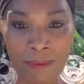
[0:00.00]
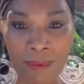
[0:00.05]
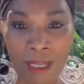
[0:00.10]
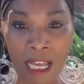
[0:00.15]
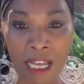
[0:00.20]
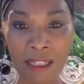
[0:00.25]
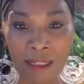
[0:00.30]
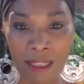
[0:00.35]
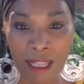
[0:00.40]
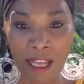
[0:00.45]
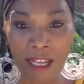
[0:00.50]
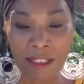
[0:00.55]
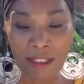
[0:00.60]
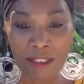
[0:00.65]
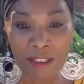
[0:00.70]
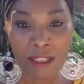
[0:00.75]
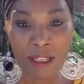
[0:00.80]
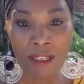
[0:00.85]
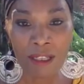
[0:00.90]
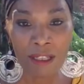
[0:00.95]

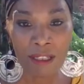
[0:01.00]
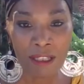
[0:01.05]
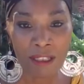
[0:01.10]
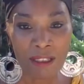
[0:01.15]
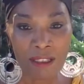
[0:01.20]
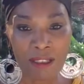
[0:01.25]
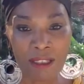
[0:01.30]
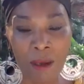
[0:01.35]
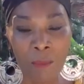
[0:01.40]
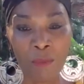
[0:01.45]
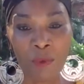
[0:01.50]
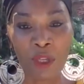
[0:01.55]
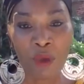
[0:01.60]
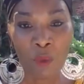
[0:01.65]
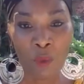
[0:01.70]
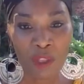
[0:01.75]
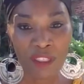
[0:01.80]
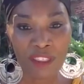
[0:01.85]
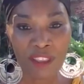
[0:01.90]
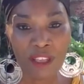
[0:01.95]
Unless it's something
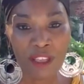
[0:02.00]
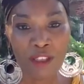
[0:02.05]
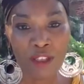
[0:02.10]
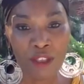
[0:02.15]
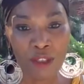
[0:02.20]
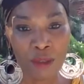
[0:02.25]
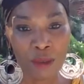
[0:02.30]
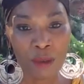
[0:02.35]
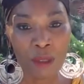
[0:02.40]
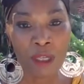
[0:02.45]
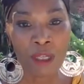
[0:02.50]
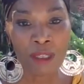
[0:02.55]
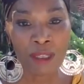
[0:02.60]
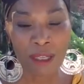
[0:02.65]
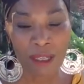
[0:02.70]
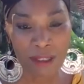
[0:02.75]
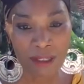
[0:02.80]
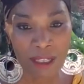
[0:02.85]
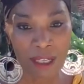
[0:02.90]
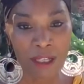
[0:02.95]
within you
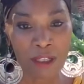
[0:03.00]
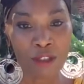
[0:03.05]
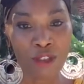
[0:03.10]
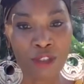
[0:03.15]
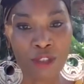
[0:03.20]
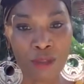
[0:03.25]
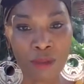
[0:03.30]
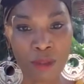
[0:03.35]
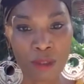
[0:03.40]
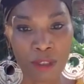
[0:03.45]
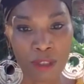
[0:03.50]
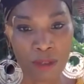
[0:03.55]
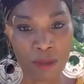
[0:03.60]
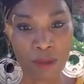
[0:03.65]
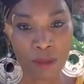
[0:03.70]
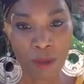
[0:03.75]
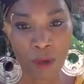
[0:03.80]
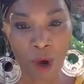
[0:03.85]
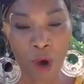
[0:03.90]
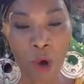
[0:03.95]
that tells you
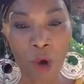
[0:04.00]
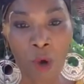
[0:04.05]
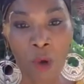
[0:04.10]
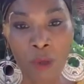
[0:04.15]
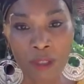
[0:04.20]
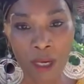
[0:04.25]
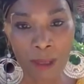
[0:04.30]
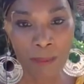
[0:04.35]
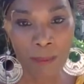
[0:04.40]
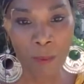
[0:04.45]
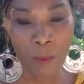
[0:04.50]
to hold up,